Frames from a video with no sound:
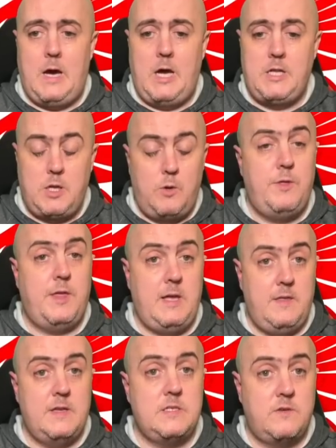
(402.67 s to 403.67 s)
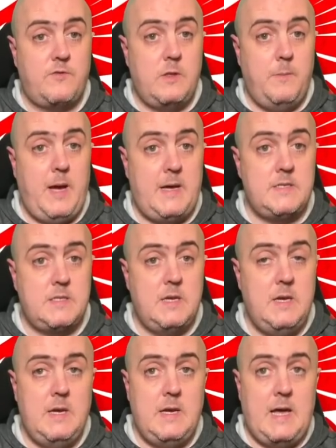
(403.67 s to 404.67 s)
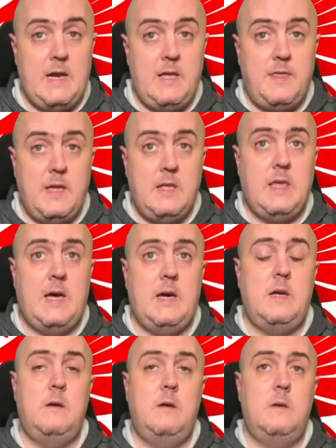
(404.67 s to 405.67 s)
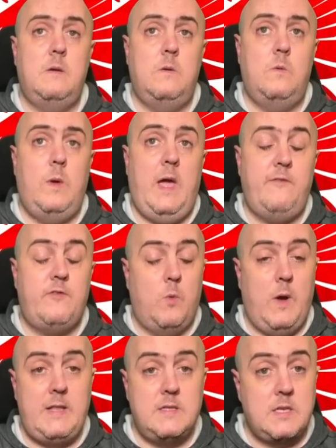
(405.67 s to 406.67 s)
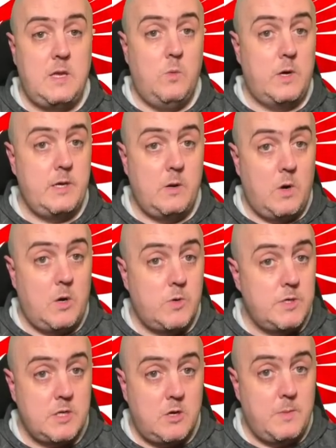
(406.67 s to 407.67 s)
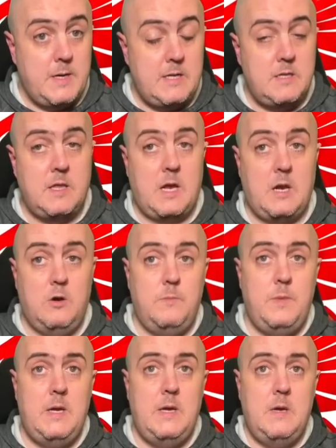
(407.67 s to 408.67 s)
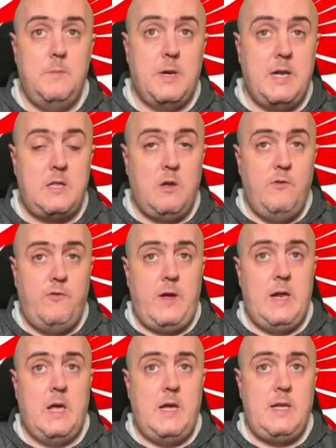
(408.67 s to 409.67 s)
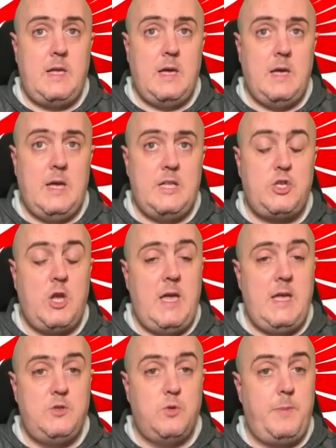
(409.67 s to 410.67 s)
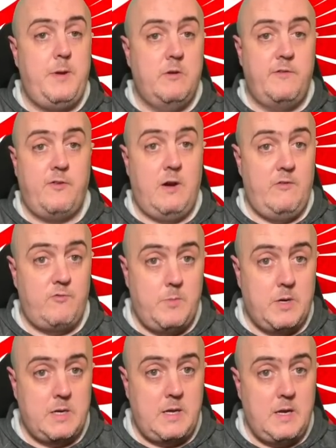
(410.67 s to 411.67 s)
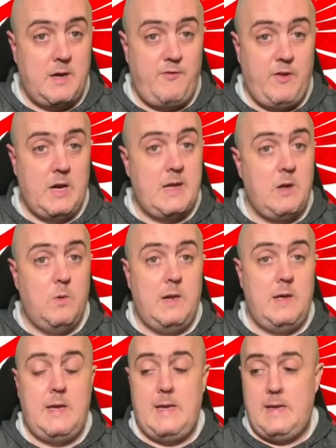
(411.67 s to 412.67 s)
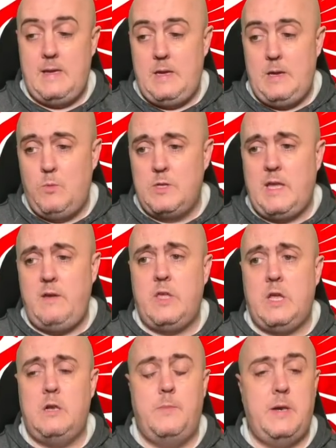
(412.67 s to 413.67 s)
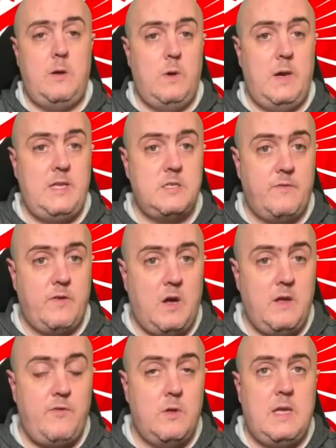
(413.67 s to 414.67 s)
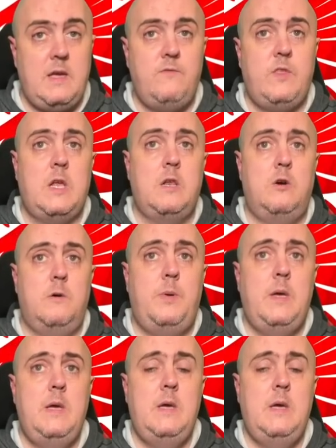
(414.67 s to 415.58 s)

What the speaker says: I do think this is for the best. And I think that we have to wait and see what new owners are coming into the club. But I do feel like a change would be good for everybody. I feel like it will give the club a new lease of life. It will give the club